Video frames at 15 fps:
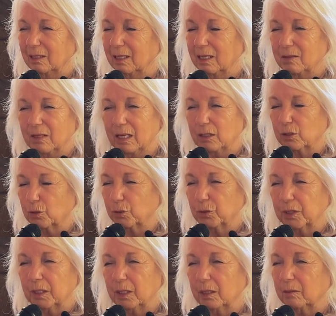And that
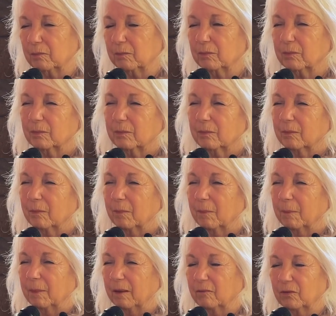dream
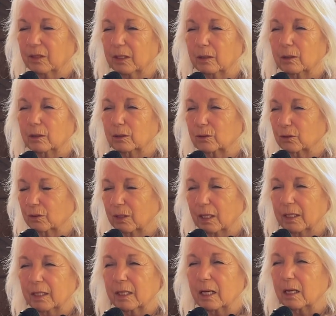of guilt or
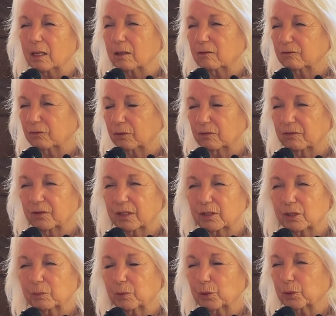not enough or
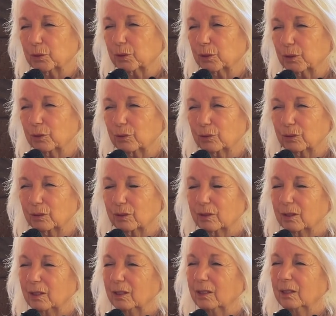victimhood or
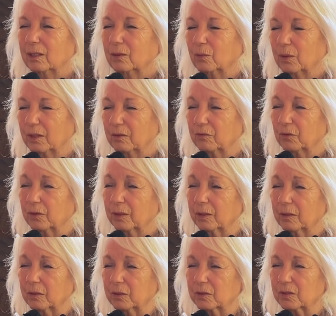whatever it
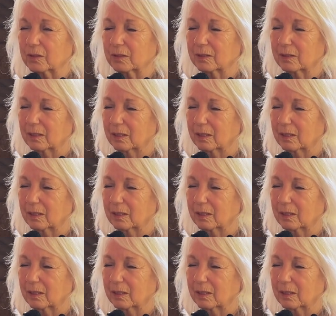is